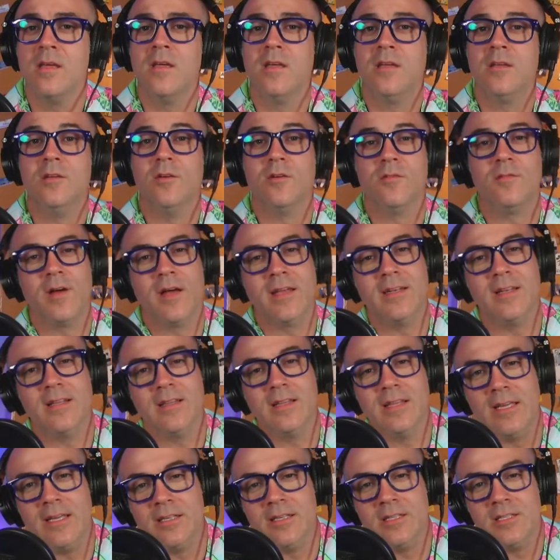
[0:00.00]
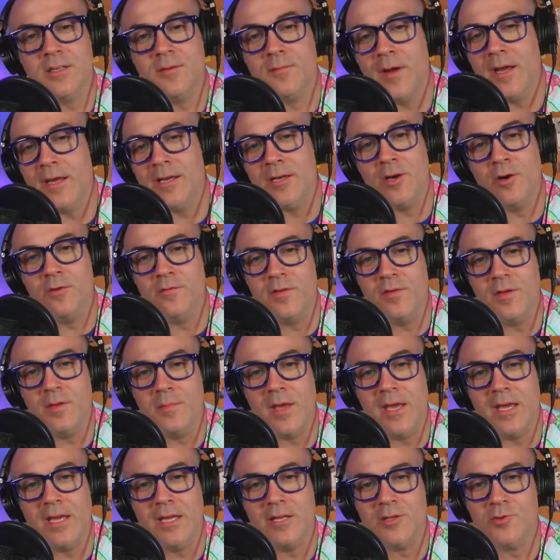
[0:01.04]
you'll find a link to my Ko-fi
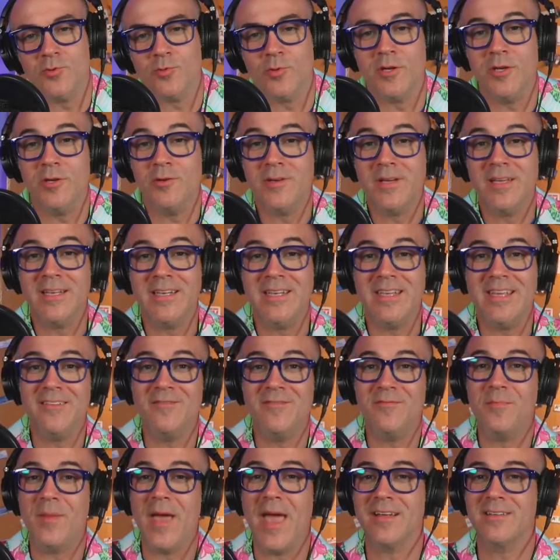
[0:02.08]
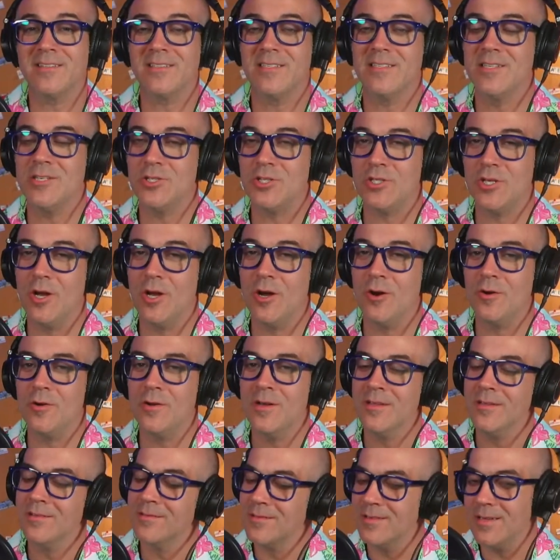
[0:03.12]
page where you can give back to the show
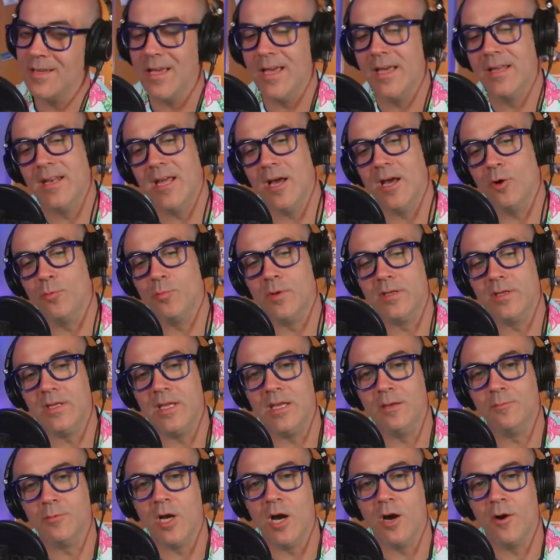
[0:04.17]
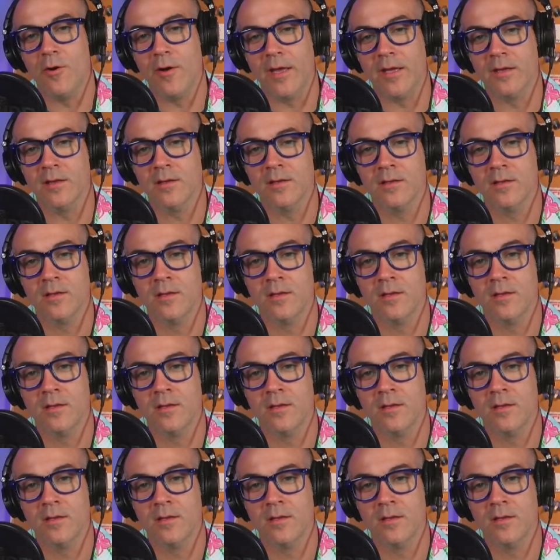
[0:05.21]
and help it keep going.